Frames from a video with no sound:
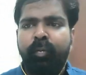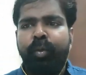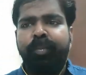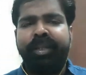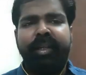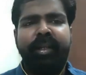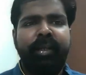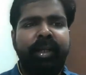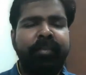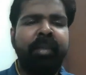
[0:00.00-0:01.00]
would be
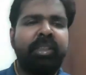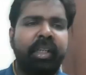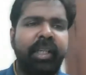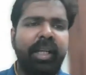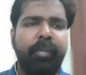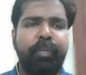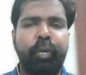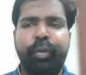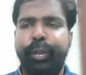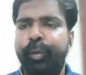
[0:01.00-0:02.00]
immensely
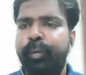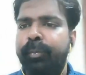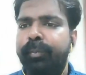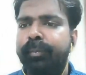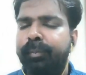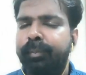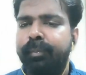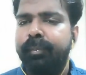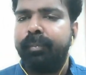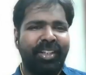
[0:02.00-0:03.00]
helpful to you.
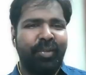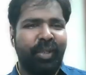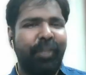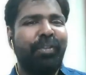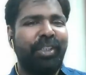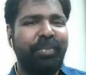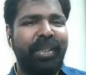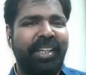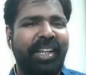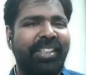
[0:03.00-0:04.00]
So if this
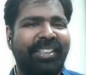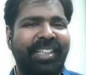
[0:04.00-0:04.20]
be the last